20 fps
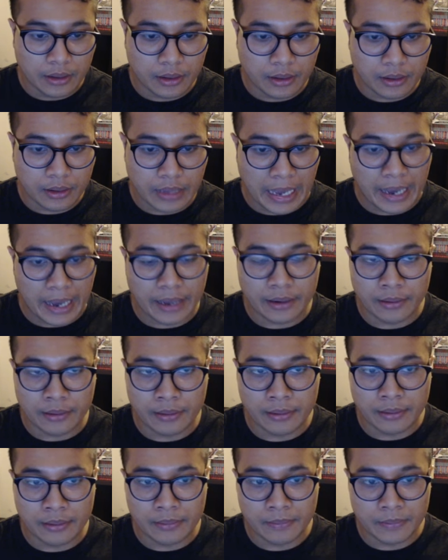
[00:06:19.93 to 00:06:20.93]
that,
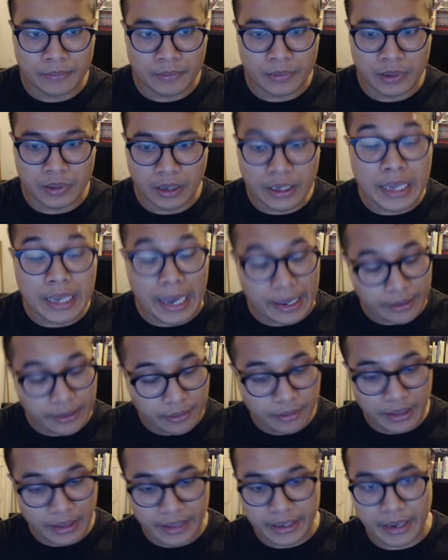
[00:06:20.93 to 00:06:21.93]

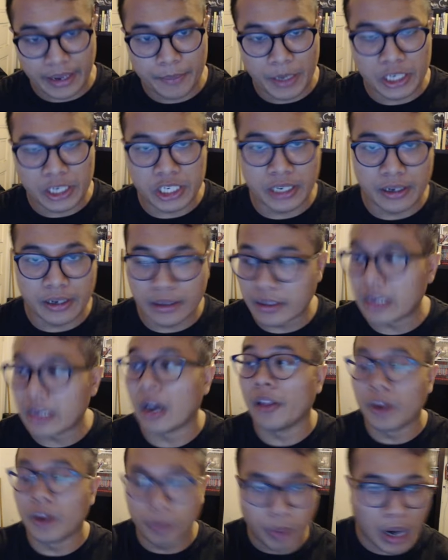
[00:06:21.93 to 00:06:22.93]
again, like I mentioned in the
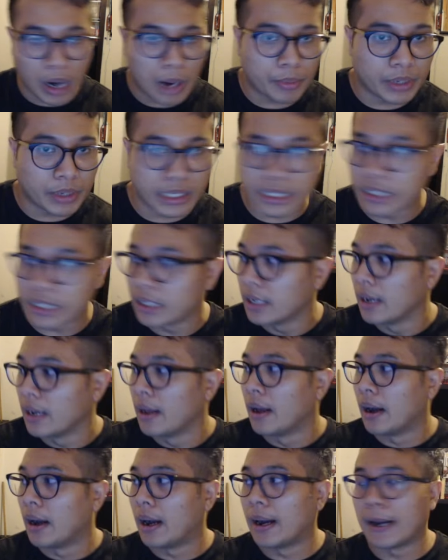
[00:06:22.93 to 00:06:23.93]
other property,
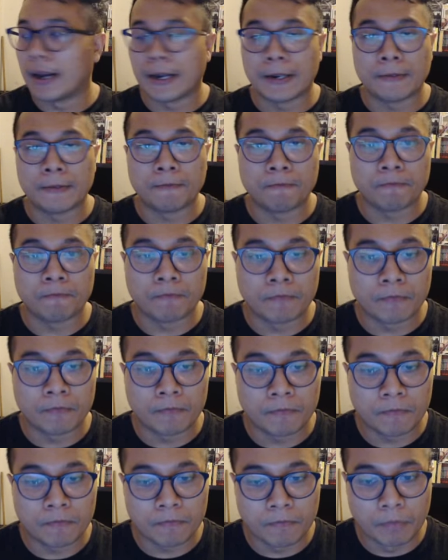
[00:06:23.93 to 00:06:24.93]
um,
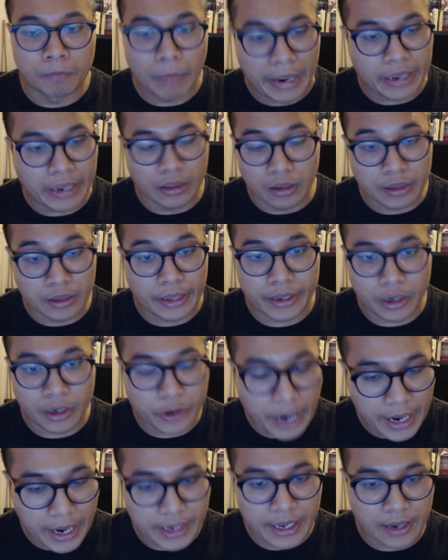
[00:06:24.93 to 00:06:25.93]
might look like a
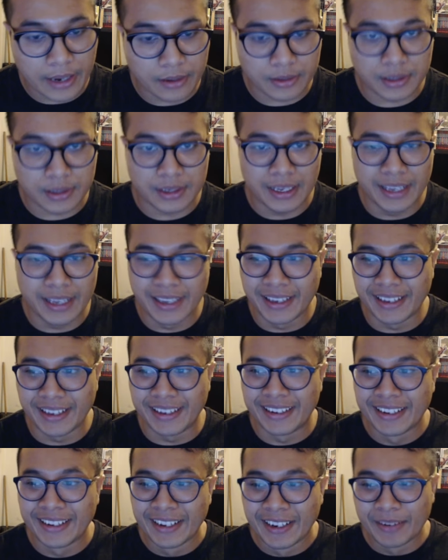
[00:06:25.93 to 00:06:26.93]
crack house.
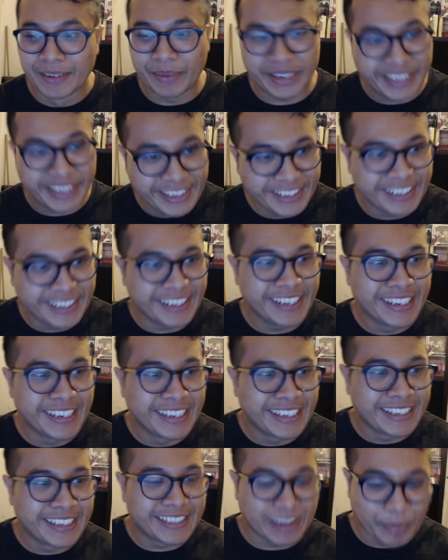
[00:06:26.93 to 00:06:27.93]
But here,
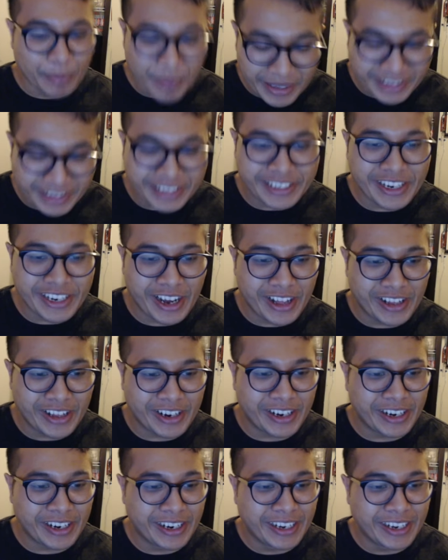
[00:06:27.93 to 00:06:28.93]
it's $1 million